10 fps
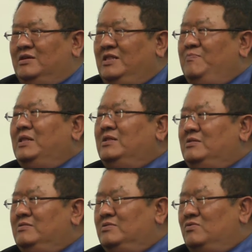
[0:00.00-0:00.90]

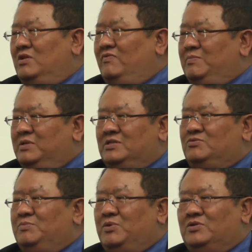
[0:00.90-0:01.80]
independent qualified persons
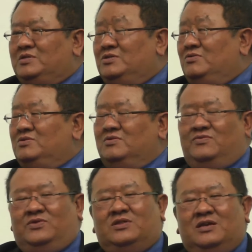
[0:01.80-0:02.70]
reports and so on and so forth.